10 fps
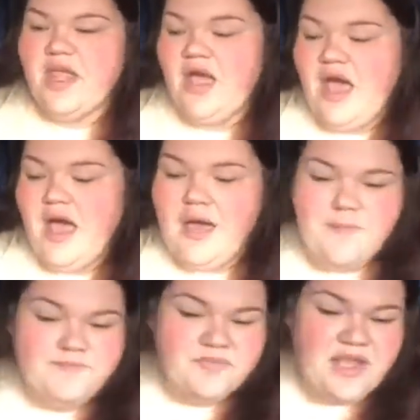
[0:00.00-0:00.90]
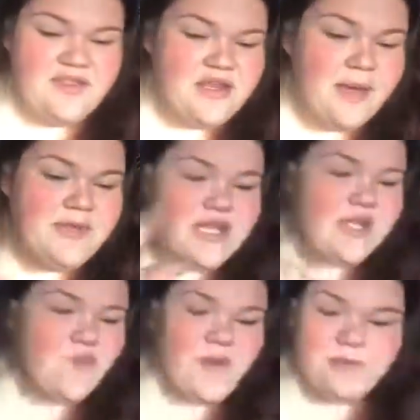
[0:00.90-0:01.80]
And then I'm going to get
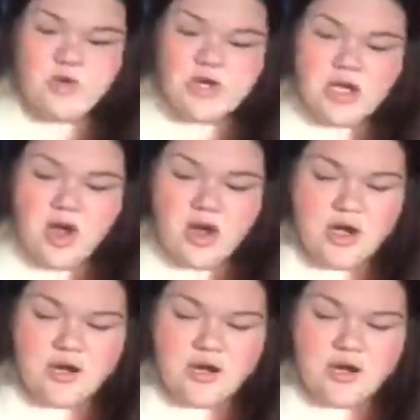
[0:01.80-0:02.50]
one more card